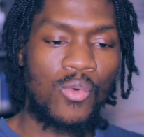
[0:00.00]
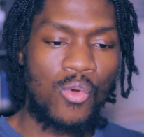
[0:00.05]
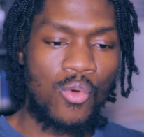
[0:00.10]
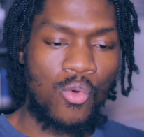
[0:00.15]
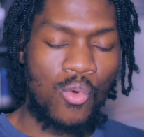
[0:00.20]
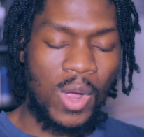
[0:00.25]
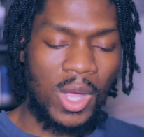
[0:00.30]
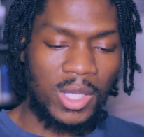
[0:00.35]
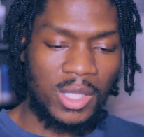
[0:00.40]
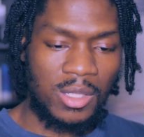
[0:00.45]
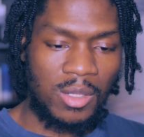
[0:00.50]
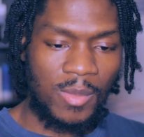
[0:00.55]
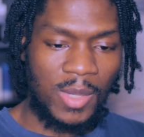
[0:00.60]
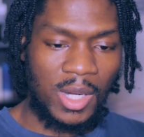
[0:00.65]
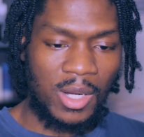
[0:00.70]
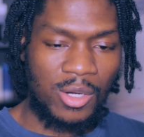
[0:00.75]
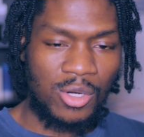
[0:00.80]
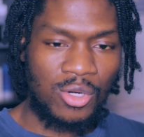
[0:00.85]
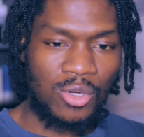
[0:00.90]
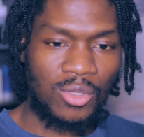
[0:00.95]
who I am
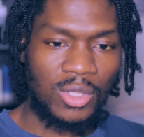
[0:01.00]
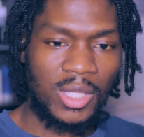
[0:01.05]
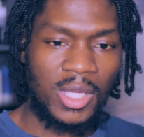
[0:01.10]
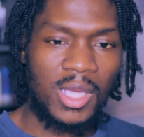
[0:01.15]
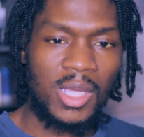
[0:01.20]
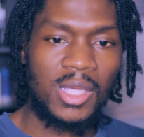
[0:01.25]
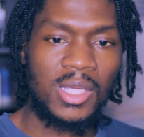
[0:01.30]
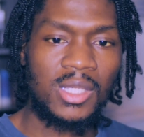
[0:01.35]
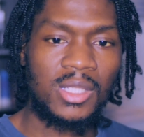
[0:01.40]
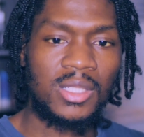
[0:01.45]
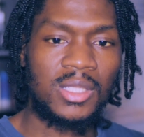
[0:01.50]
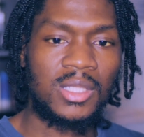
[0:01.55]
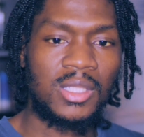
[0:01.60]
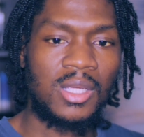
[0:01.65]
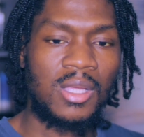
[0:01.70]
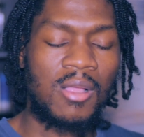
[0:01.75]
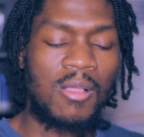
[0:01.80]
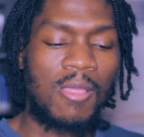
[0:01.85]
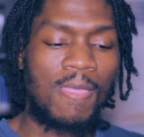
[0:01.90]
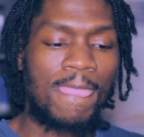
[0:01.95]
at an early age.
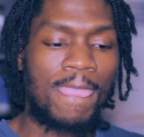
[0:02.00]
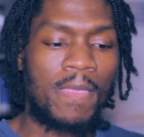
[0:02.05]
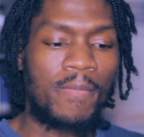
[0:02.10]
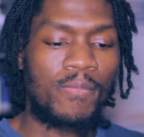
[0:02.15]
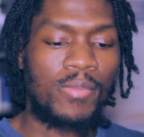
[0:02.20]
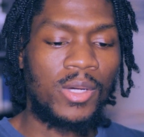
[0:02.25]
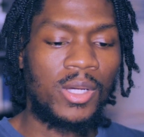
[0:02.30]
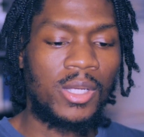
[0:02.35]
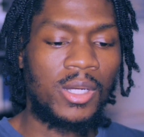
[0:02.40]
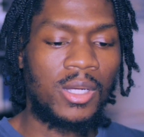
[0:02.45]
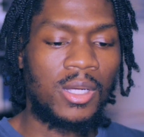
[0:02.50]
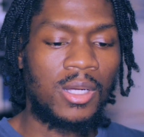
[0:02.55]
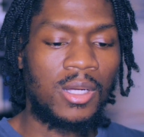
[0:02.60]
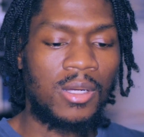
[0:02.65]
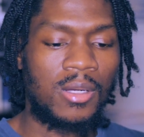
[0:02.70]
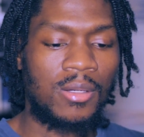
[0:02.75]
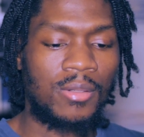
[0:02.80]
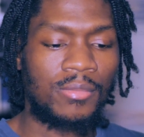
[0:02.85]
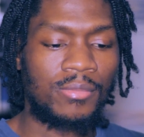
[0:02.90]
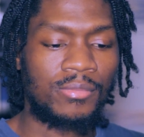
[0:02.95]
But
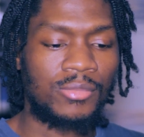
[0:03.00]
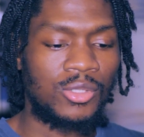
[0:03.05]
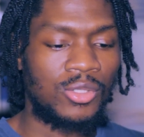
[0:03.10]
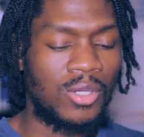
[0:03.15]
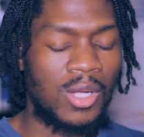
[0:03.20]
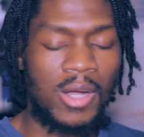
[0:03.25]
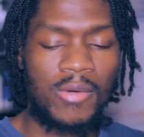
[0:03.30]
you know,